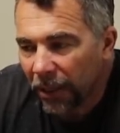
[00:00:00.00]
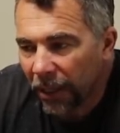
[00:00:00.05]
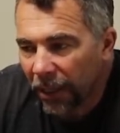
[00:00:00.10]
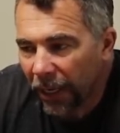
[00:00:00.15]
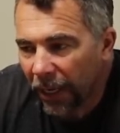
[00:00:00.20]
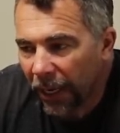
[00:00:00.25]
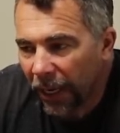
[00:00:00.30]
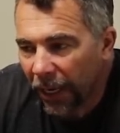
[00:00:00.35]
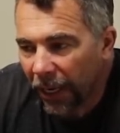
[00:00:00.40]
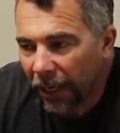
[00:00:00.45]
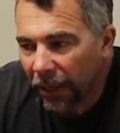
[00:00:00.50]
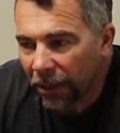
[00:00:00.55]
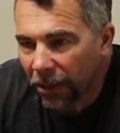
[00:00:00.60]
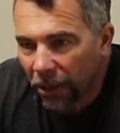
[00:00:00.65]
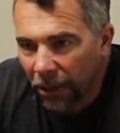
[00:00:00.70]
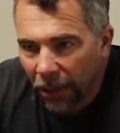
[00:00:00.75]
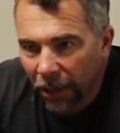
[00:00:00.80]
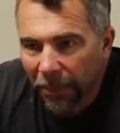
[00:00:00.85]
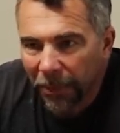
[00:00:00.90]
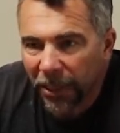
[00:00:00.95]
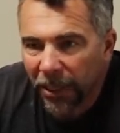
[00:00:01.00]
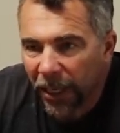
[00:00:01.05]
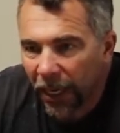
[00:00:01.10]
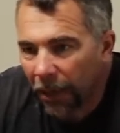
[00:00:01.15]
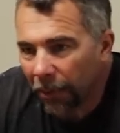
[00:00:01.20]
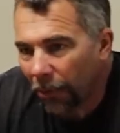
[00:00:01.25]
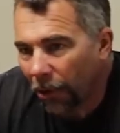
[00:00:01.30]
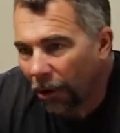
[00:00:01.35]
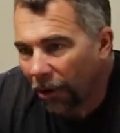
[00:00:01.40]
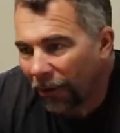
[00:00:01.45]
And Cleereman
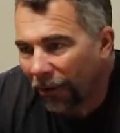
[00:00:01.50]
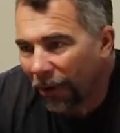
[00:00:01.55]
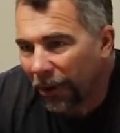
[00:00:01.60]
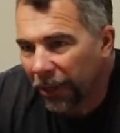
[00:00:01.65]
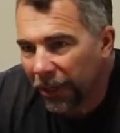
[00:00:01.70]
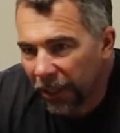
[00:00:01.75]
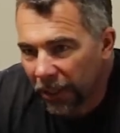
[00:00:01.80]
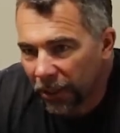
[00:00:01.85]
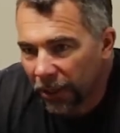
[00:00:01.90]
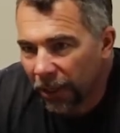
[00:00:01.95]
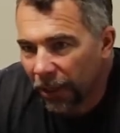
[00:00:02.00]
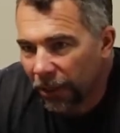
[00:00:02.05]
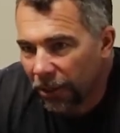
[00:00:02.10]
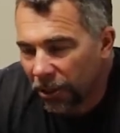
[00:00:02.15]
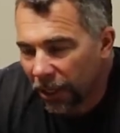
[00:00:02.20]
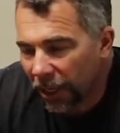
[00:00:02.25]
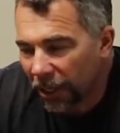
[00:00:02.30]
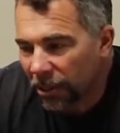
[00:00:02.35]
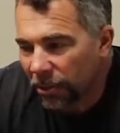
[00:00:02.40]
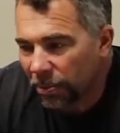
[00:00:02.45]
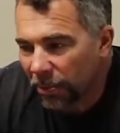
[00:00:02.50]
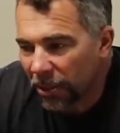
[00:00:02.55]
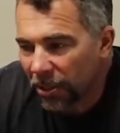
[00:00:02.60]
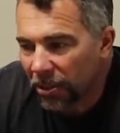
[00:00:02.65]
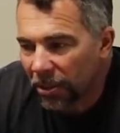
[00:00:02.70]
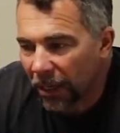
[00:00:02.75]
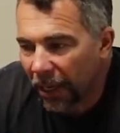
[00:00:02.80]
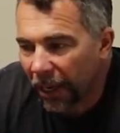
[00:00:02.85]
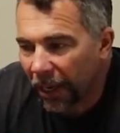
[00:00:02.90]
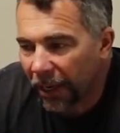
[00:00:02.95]
came over and did their
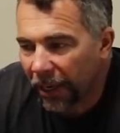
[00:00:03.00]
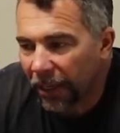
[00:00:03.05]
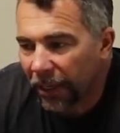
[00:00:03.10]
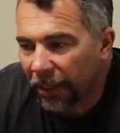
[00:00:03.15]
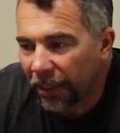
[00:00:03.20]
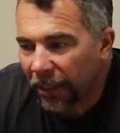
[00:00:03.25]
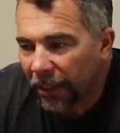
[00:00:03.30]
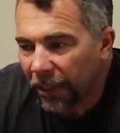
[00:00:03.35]
adjustments on it.